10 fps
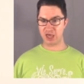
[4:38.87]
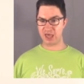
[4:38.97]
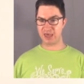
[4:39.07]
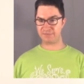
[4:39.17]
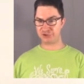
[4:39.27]

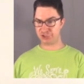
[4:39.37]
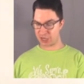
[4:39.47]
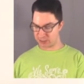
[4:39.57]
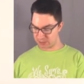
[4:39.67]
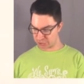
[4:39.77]
If
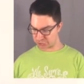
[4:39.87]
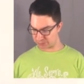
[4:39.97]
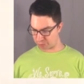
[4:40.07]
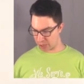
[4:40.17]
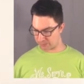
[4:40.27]
Jenny measures the
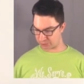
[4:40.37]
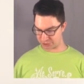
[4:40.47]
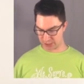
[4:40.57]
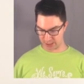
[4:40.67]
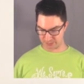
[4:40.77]
proper
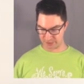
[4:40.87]
time,